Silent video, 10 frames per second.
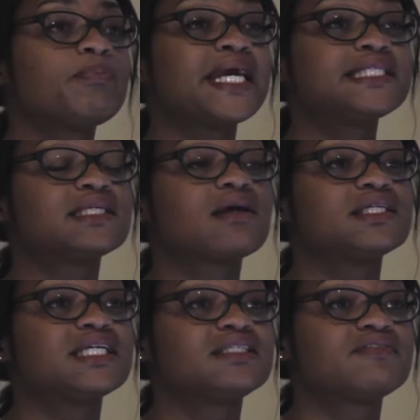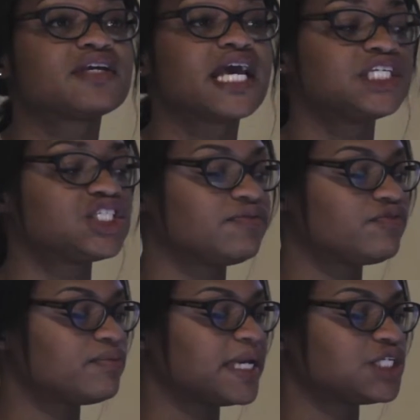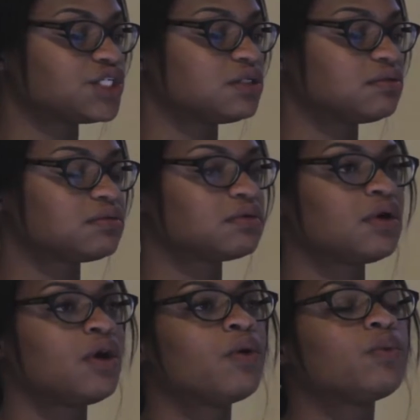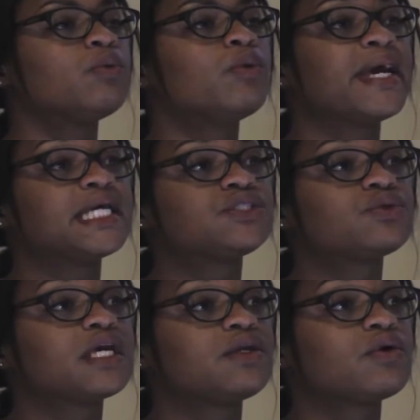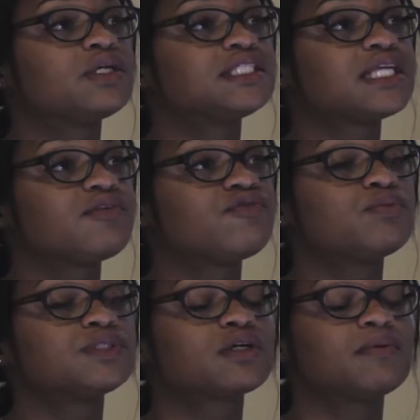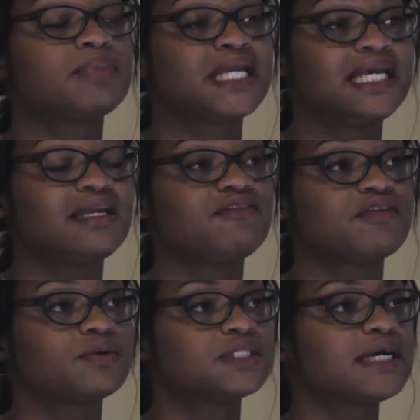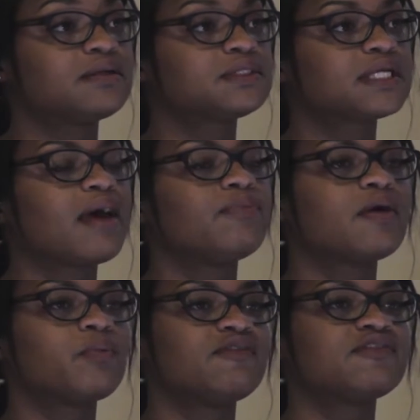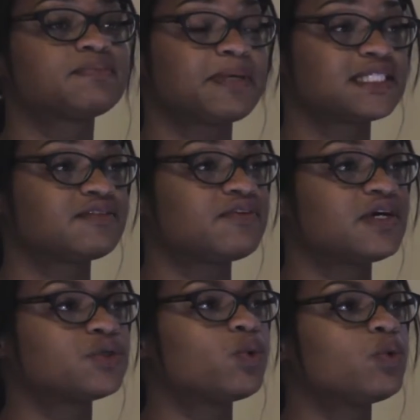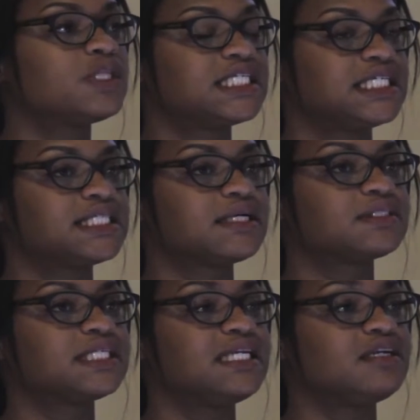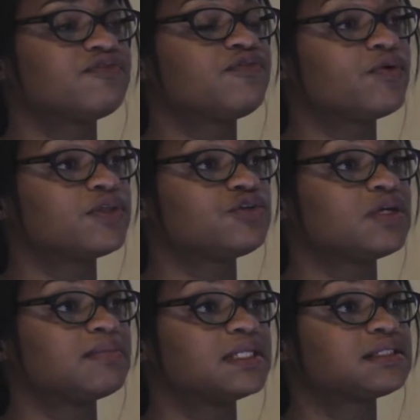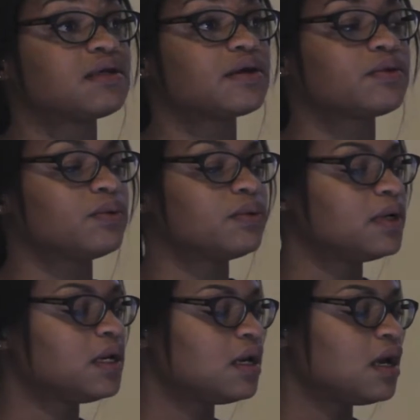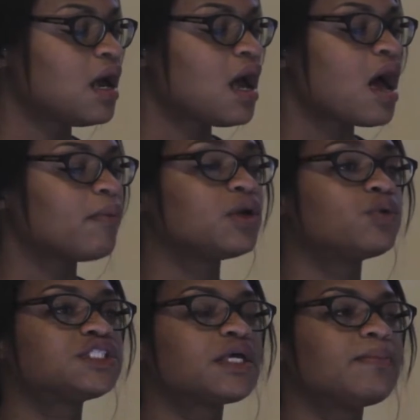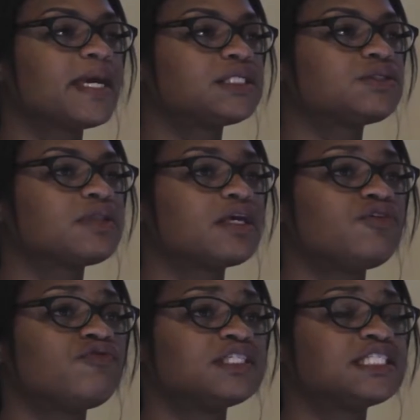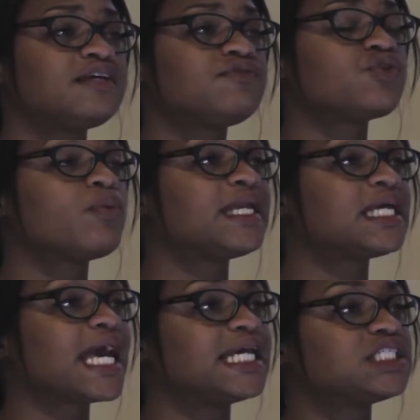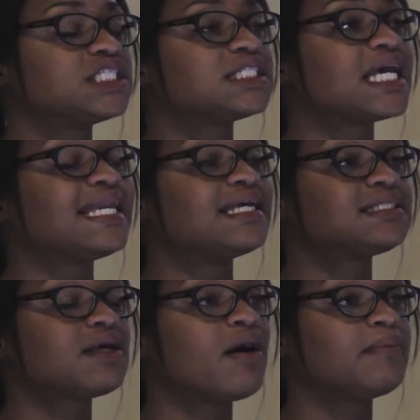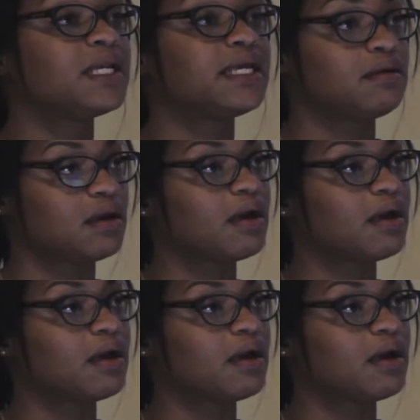basic identification information. We will make sure that your consent forms are completely filled out and that we've specified all the details needed for the treatment cycle. And we'll also make sure that you've received your medications in a timely